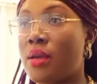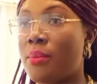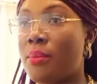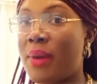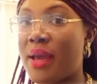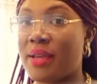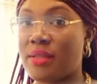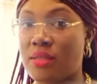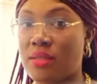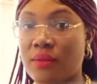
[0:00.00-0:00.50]

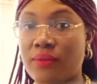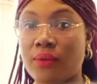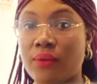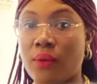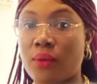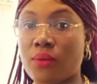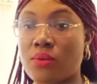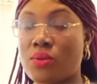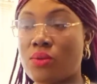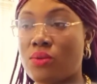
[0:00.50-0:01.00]
by
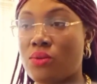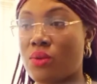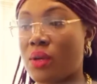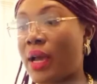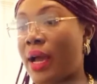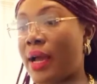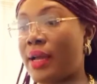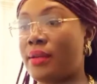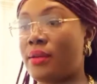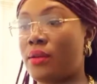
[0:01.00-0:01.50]
default you
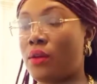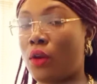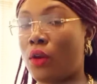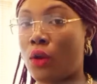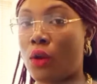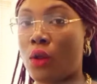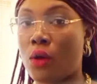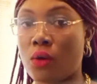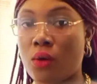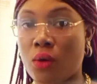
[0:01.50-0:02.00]
can
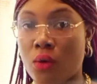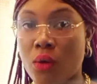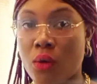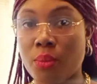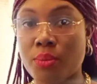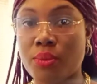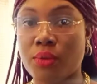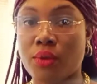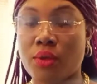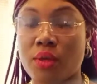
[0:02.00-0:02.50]
lock
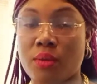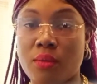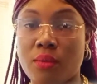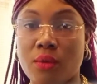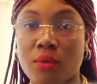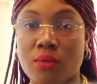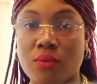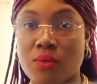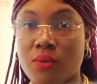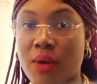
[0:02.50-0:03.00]
up your
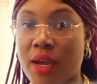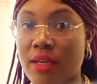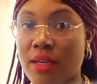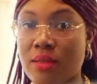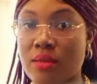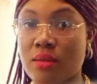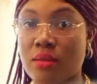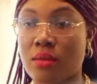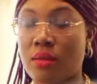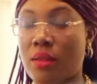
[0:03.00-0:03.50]
emails,
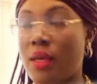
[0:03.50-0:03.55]
right?